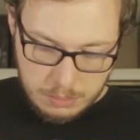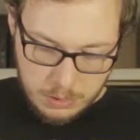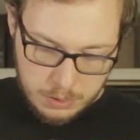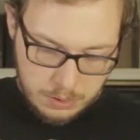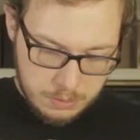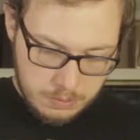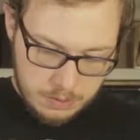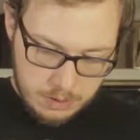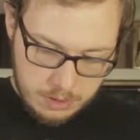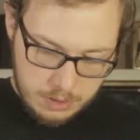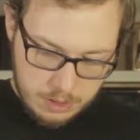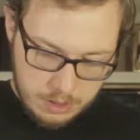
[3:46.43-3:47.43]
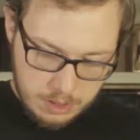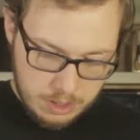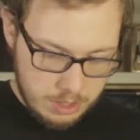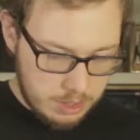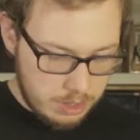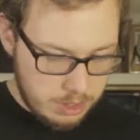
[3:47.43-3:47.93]
boom.
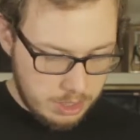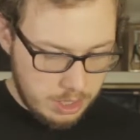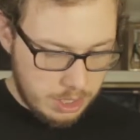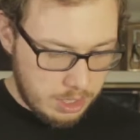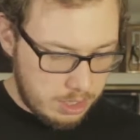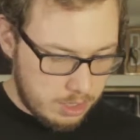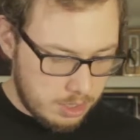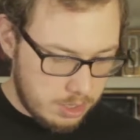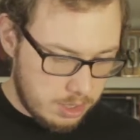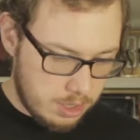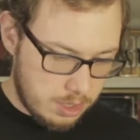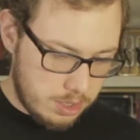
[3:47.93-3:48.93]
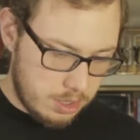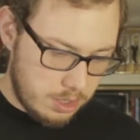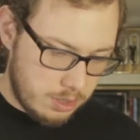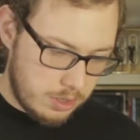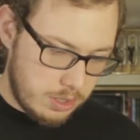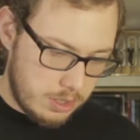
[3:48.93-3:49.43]
Looking at it. Okay,
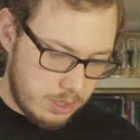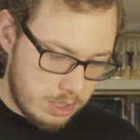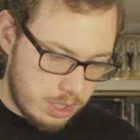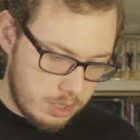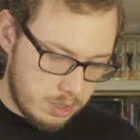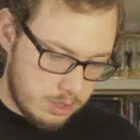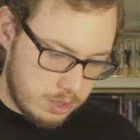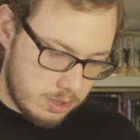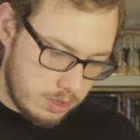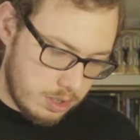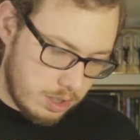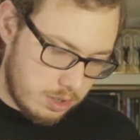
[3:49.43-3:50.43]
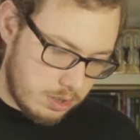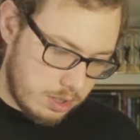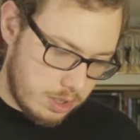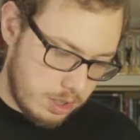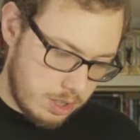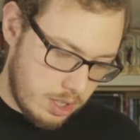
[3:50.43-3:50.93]
so that's
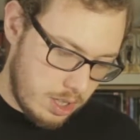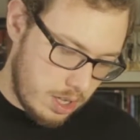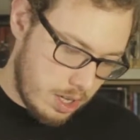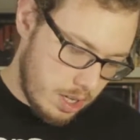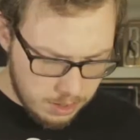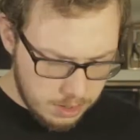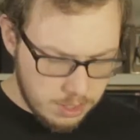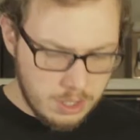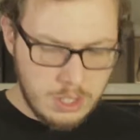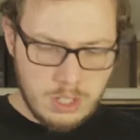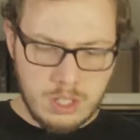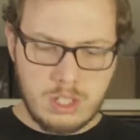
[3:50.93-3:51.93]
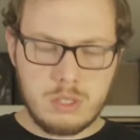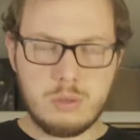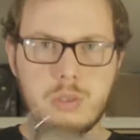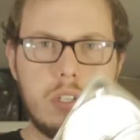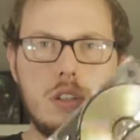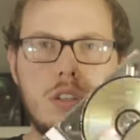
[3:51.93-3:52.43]
interesting. That's
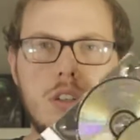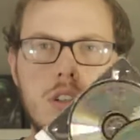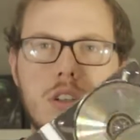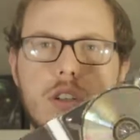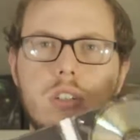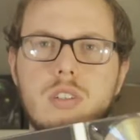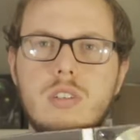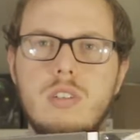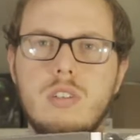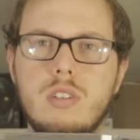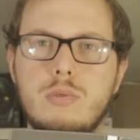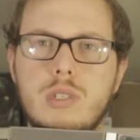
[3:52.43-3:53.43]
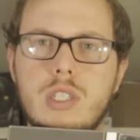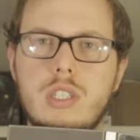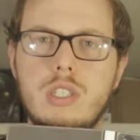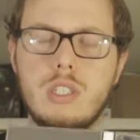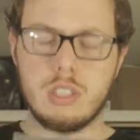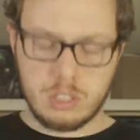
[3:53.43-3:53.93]
weird. Only one
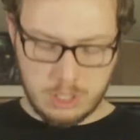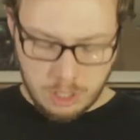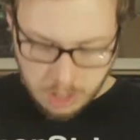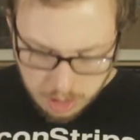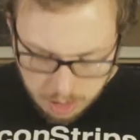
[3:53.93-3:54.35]
disc.